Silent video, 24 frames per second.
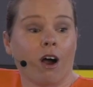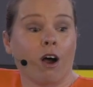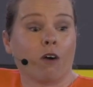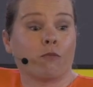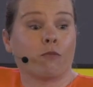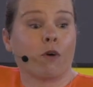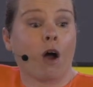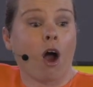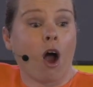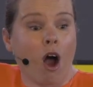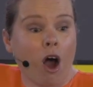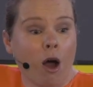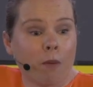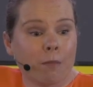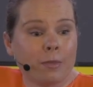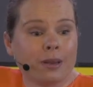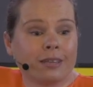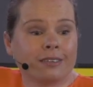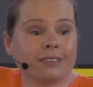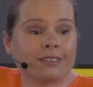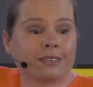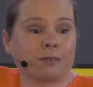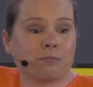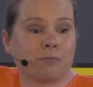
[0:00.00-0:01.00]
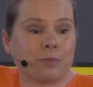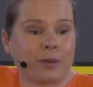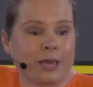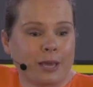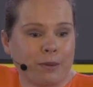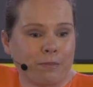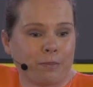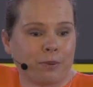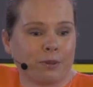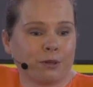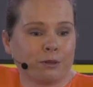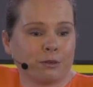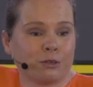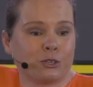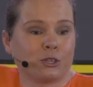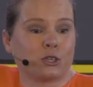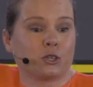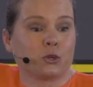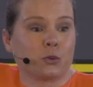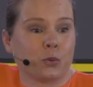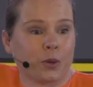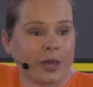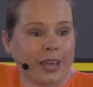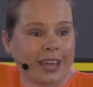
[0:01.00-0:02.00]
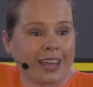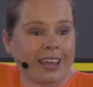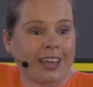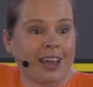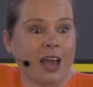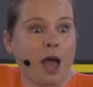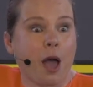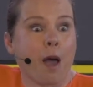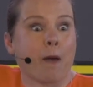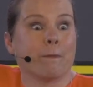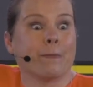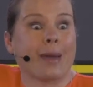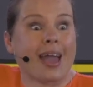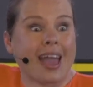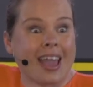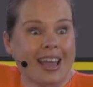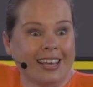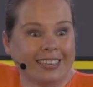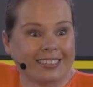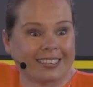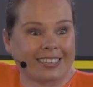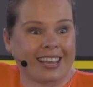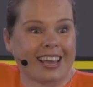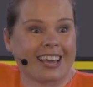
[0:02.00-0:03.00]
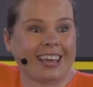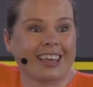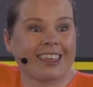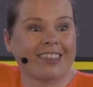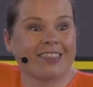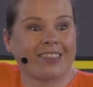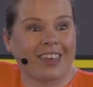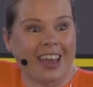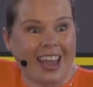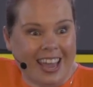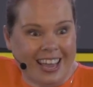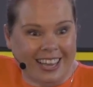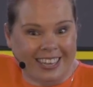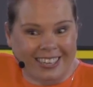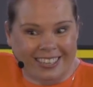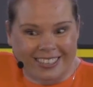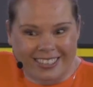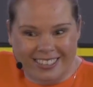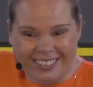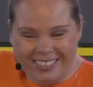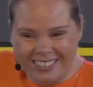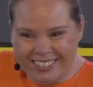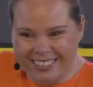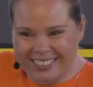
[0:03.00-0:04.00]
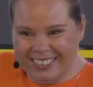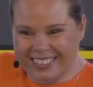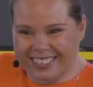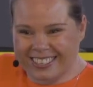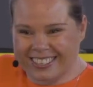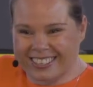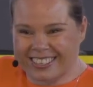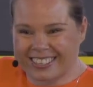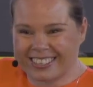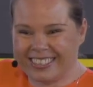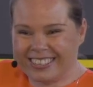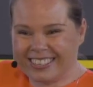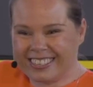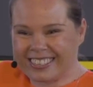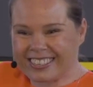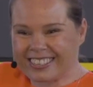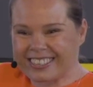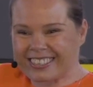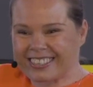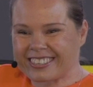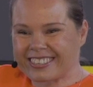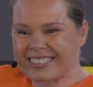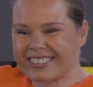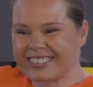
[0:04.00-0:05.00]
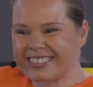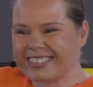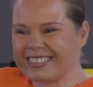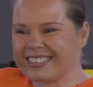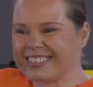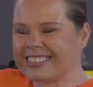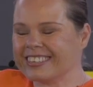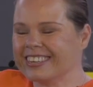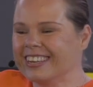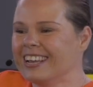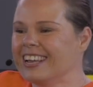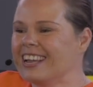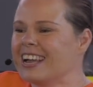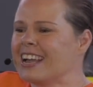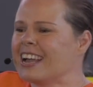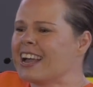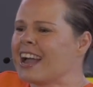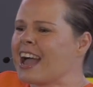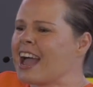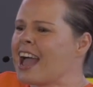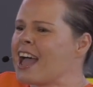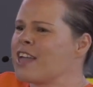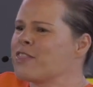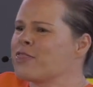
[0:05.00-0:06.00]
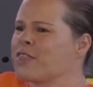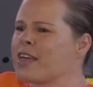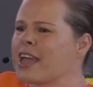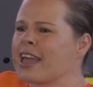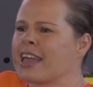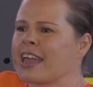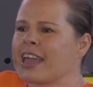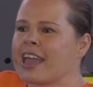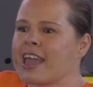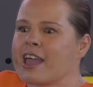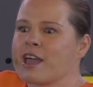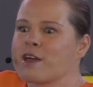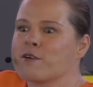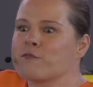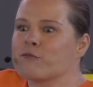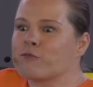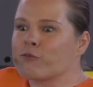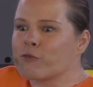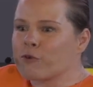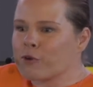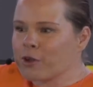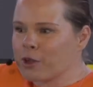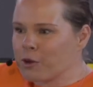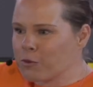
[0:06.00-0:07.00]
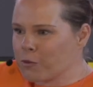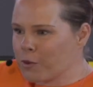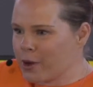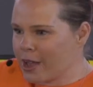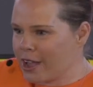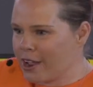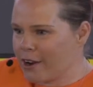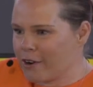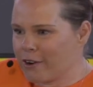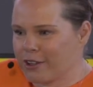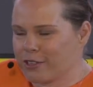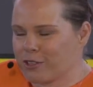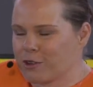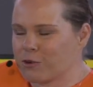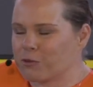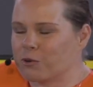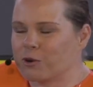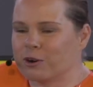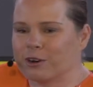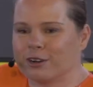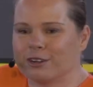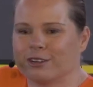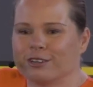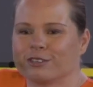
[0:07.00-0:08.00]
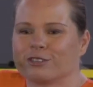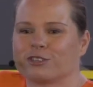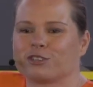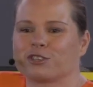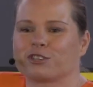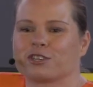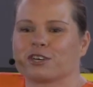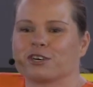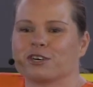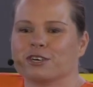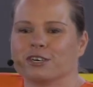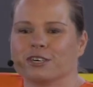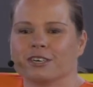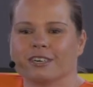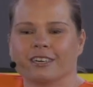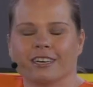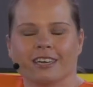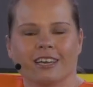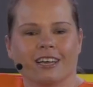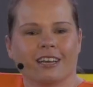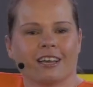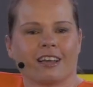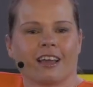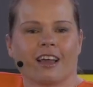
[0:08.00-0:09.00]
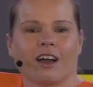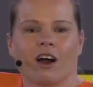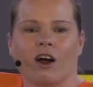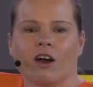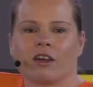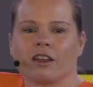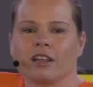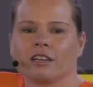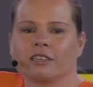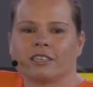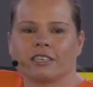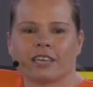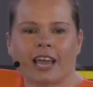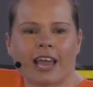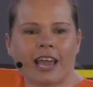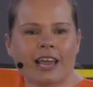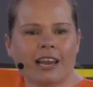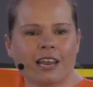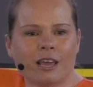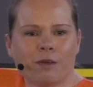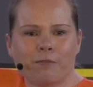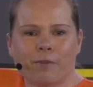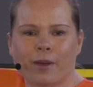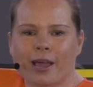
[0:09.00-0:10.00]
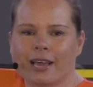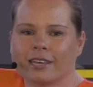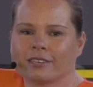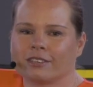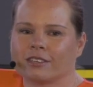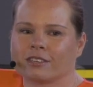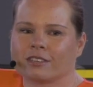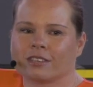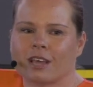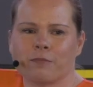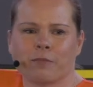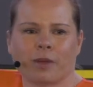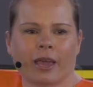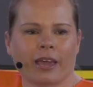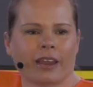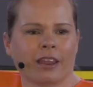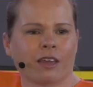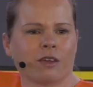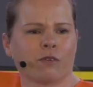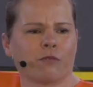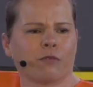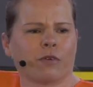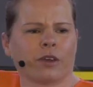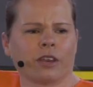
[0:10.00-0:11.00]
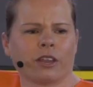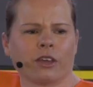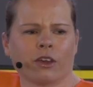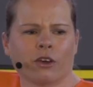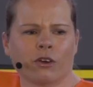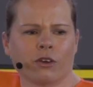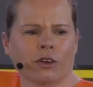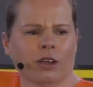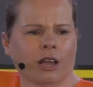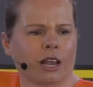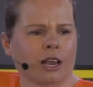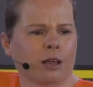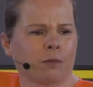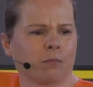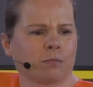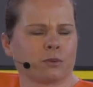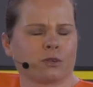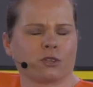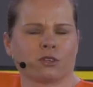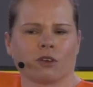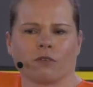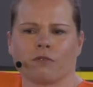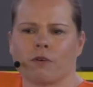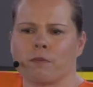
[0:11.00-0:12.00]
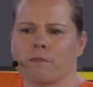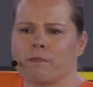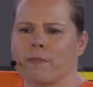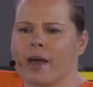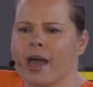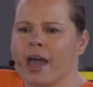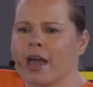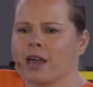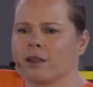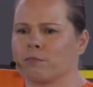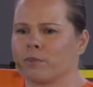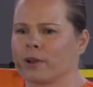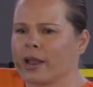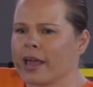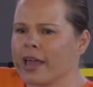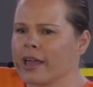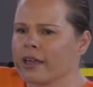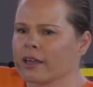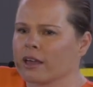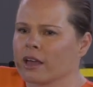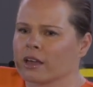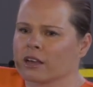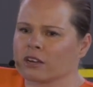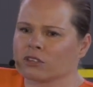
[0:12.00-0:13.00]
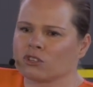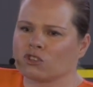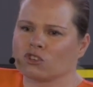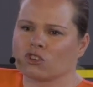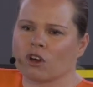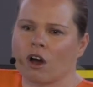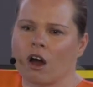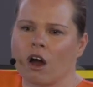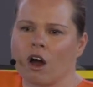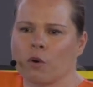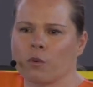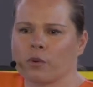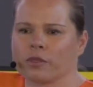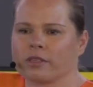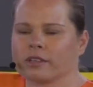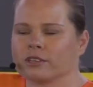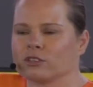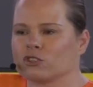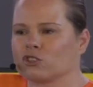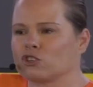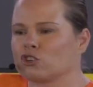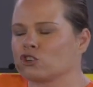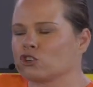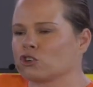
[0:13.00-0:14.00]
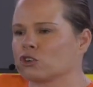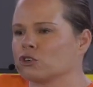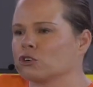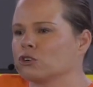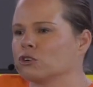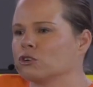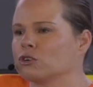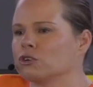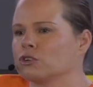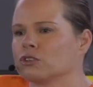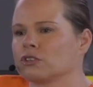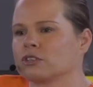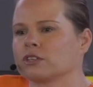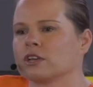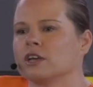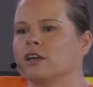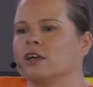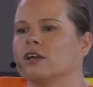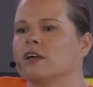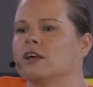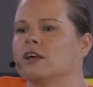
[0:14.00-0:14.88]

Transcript: of armless people doing amazing things. And they're everywhere in the world. So on a daily basis, I'm getting video clips of a man playing a guitar with his toes,